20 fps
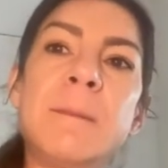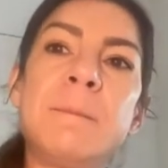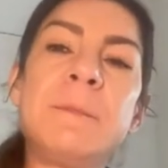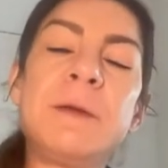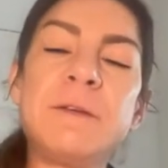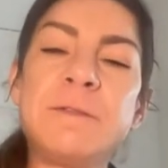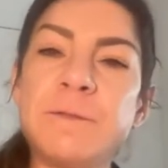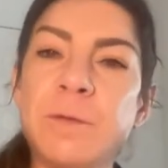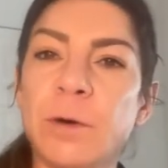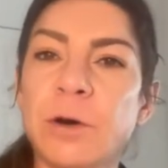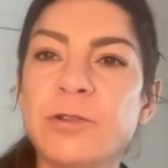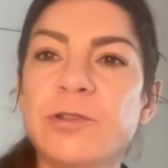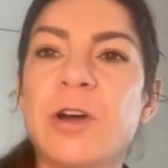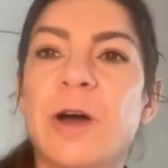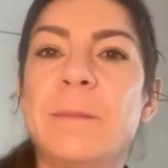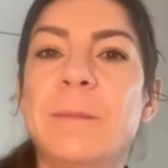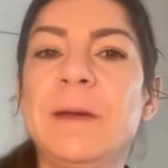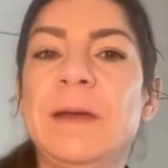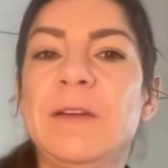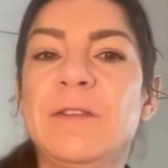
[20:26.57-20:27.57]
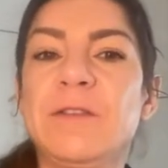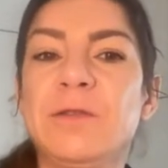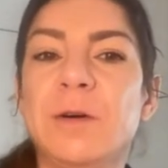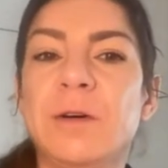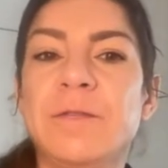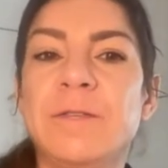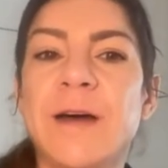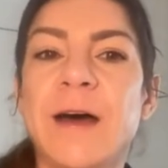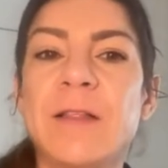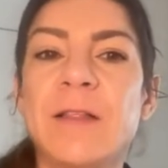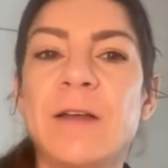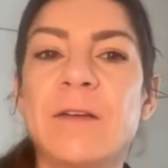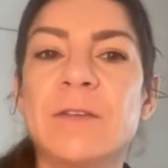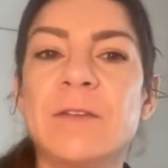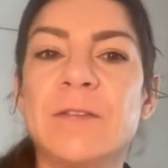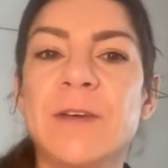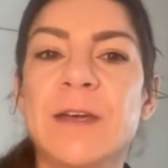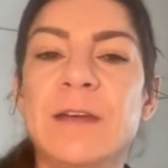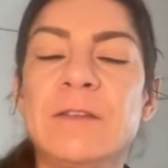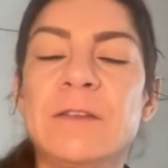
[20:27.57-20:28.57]
before dropping into a fat
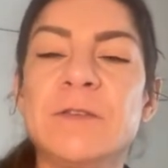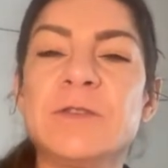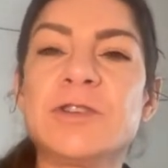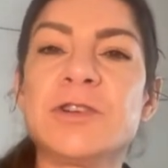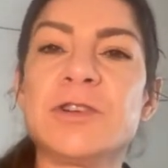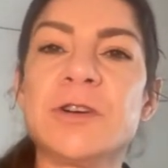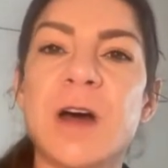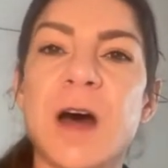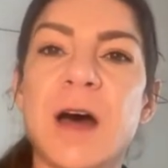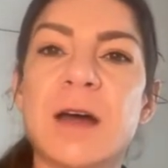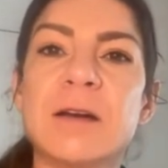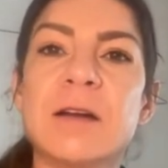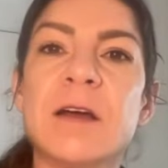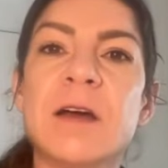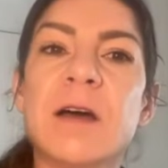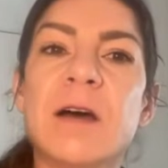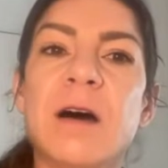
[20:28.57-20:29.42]
loss phase, that you're not